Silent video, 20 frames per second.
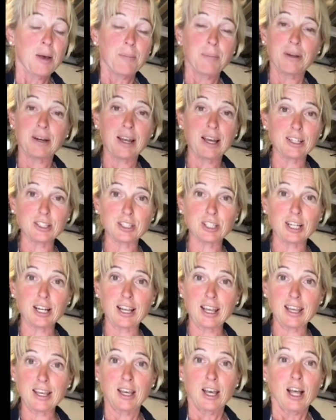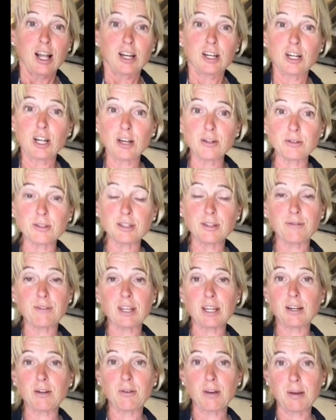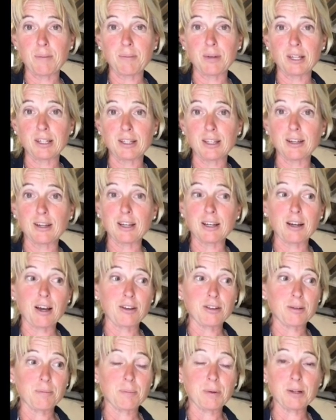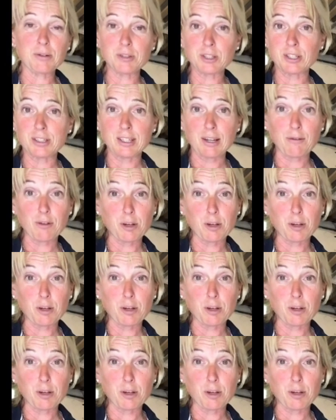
But actually loads of the equipment you can either build yourself,